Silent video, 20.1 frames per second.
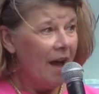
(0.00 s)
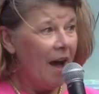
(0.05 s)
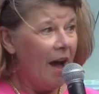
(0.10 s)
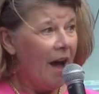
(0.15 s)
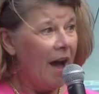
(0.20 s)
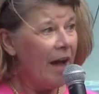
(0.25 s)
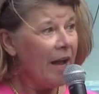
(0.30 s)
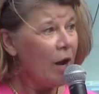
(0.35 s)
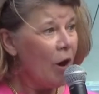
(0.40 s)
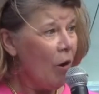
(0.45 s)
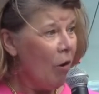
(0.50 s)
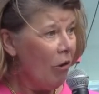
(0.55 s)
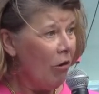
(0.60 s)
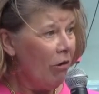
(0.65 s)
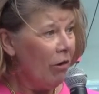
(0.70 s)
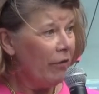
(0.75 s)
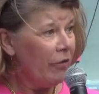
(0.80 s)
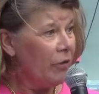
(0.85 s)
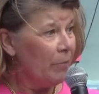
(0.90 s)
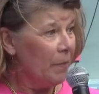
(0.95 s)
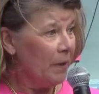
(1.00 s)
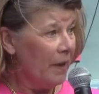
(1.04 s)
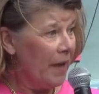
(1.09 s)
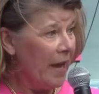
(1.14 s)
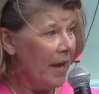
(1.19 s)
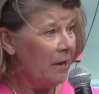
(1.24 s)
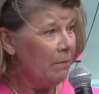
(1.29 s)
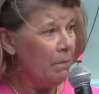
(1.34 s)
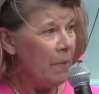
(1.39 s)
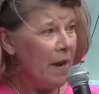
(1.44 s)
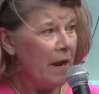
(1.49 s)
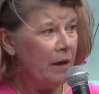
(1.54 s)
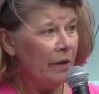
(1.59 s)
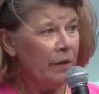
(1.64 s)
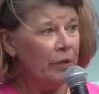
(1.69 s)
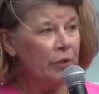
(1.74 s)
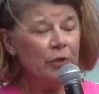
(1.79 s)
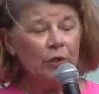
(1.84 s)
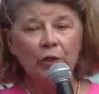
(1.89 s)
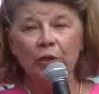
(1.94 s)
I called the Planned
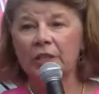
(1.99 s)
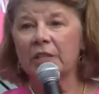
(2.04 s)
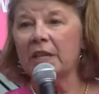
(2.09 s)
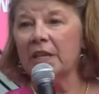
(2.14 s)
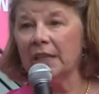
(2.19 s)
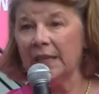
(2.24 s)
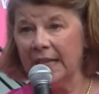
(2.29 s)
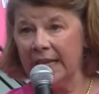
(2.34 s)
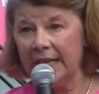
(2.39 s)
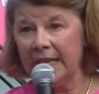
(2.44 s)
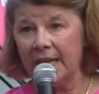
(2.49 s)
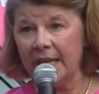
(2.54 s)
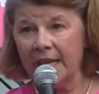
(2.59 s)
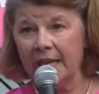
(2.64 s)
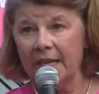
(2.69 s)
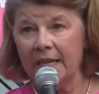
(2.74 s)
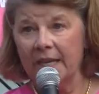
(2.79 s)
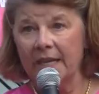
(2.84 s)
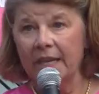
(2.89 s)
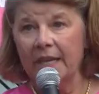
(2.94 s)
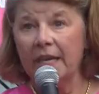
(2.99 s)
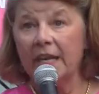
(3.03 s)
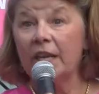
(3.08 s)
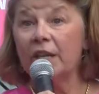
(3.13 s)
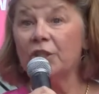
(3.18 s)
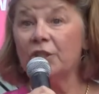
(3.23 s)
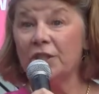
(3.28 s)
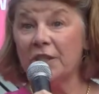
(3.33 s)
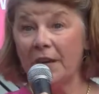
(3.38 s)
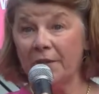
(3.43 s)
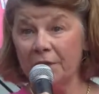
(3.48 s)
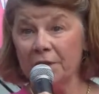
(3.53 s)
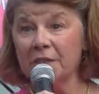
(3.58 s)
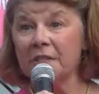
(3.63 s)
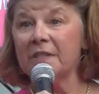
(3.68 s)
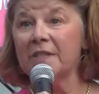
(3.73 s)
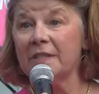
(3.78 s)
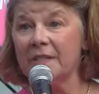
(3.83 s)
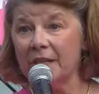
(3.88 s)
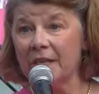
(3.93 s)
Parenthood Clinic in
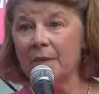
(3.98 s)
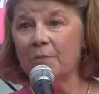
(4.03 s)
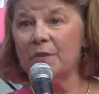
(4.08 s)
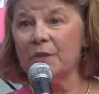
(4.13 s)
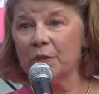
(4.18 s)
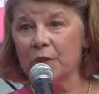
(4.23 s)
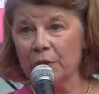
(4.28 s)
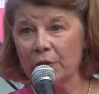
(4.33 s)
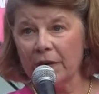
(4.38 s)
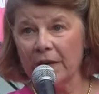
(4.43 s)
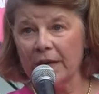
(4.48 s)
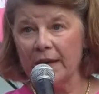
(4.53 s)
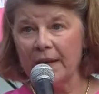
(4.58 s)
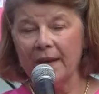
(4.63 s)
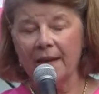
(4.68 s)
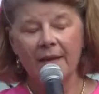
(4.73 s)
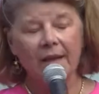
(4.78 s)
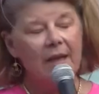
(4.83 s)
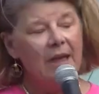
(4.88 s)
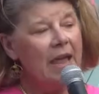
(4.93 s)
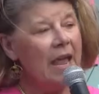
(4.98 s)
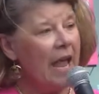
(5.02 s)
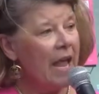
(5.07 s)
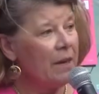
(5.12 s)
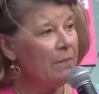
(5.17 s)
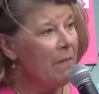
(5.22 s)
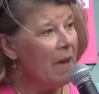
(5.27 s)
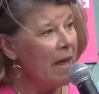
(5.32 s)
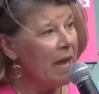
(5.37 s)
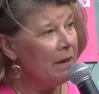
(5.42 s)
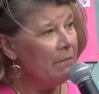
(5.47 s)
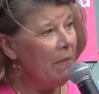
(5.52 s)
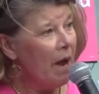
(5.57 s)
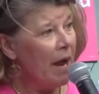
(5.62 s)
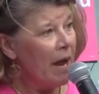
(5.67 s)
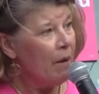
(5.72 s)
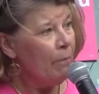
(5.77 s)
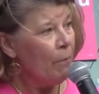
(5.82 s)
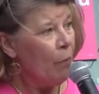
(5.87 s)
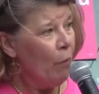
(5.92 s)
Jefferson City, Missouri, and made
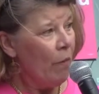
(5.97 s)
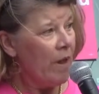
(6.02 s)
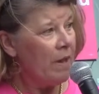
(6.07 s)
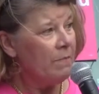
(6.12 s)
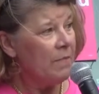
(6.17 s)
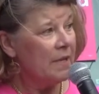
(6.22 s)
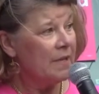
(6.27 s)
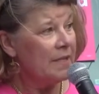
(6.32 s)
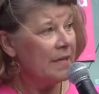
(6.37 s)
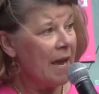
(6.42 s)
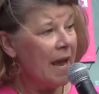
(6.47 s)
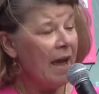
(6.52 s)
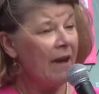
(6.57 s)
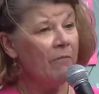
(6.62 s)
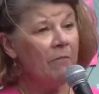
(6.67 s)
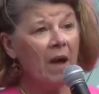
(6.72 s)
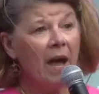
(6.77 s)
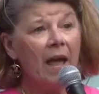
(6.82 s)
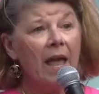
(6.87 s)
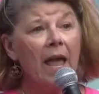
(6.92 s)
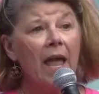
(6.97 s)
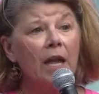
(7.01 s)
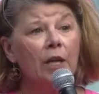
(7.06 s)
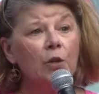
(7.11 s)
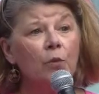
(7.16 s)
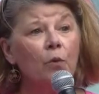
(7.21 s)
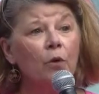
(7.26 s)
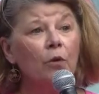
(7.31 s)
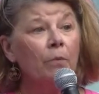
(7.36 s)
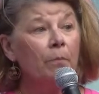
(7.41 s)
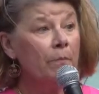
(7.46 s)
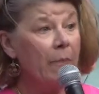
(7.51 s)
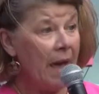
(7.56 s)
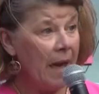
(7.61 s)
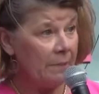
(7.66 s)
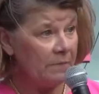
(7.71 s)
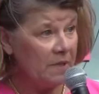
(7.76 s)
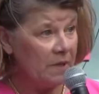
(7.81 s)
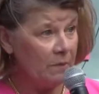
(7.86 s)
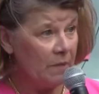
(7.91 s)
my appointment to have my annual
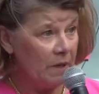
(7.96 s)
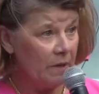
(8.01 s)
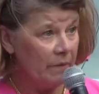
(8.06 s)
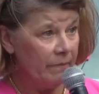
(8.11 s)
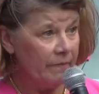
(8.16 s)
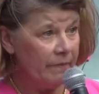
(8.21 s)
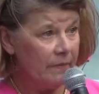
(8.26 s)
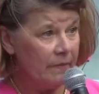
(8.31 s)
pap smear.